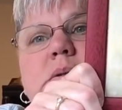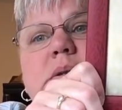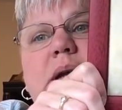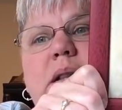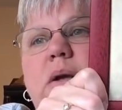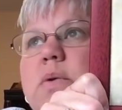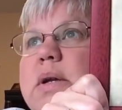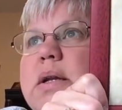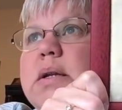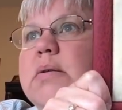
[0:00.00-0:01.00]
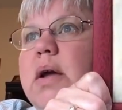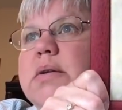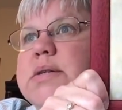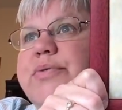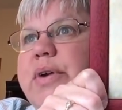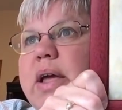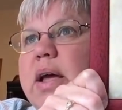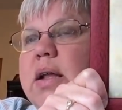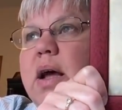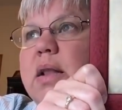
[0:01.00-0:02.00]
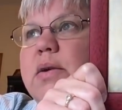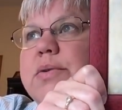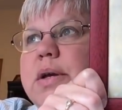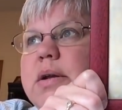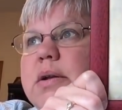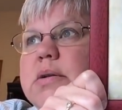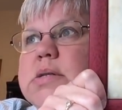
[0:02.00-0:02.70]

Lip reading: Did I loan it and just forget I loaned it?